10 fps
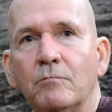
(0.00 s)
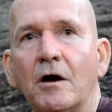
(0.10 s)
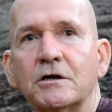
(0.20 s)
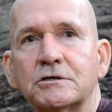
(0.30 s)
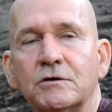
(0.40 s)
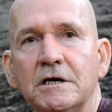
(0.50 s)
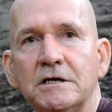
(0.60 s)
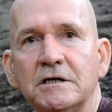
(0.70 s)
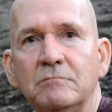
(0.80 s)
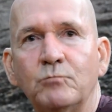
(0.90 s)

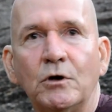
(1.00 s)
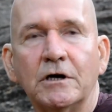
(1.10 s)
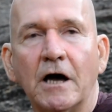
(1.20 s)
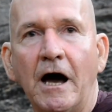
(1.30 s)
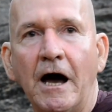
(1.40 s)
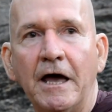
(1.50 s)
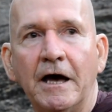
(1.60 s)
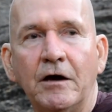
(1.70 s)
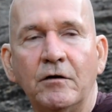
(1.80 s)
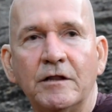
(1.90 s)
monasteries in
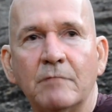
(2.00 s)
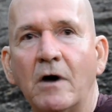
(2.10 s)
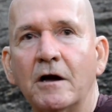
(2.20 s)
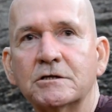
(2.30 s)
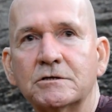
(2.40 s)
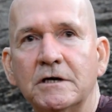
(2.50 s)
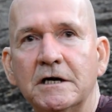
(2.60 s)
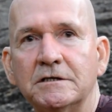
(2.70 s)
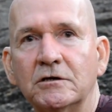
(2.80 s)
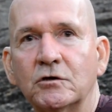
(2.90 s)
Buddhagaya, and the
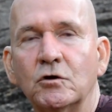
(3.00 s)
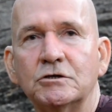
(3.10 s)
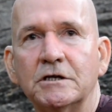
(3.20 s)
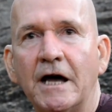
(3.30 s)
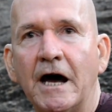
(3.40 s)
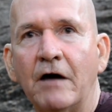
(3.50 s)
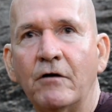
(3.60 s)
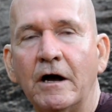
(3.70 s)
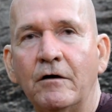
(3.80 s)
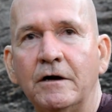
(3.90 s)
monasteries in
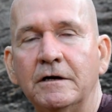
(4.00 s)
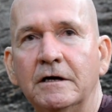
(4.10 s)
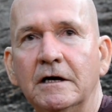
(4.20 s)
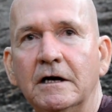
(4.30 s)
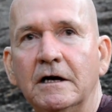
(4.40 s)
Kushinara, and